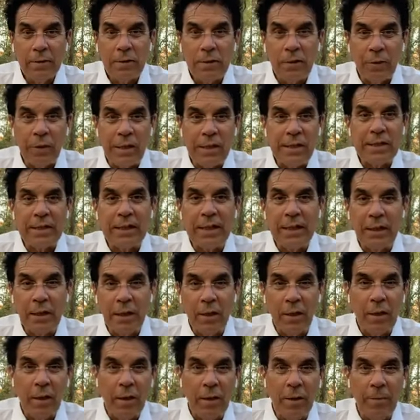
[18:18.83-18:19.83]
So he's seen
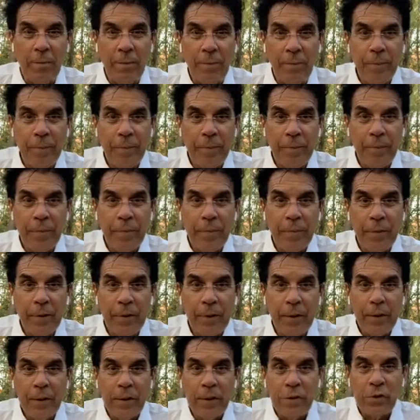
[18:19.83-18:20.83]
it all.
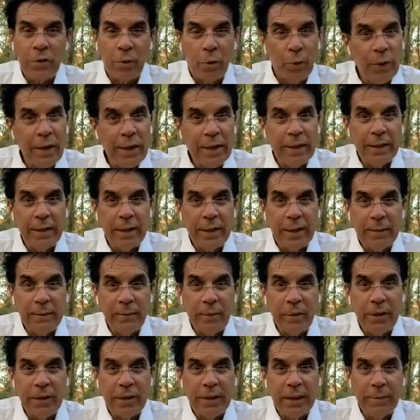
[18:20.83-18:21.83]
So we
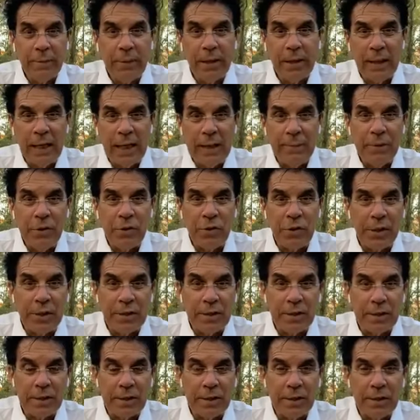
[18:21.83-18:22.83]
come in the name of
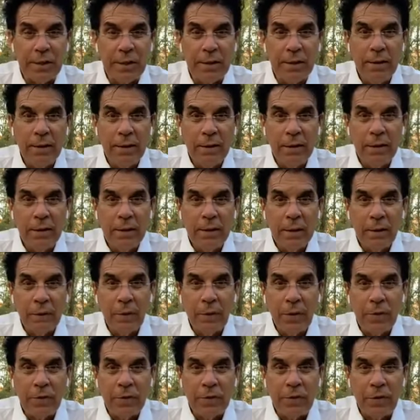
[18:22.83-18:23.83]
Jesus.
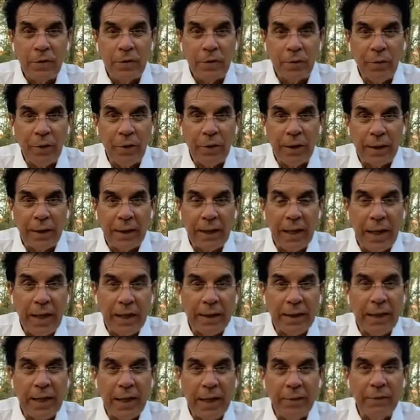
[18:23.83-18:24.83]
We use the authority that
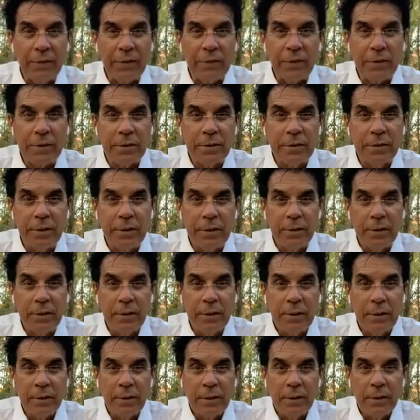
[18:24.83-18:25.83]
God gave us.
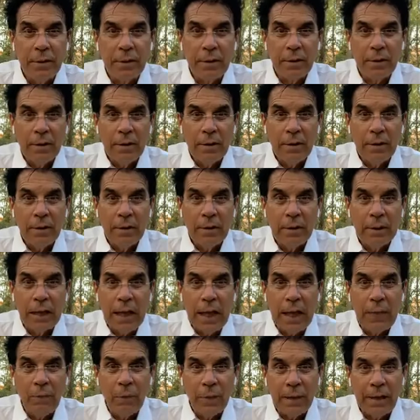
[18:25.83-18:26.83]

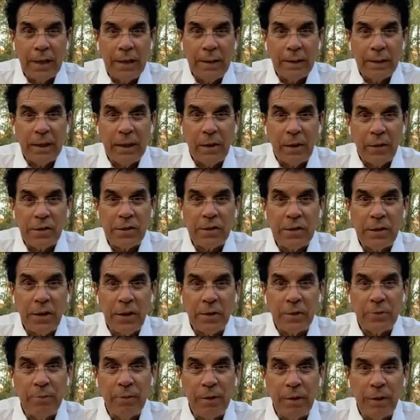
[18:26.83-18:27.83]
And we get
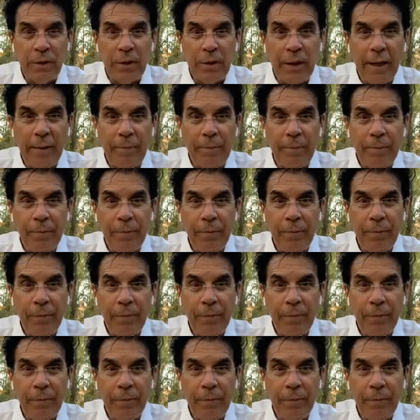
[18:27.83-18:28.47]
ourselves built up.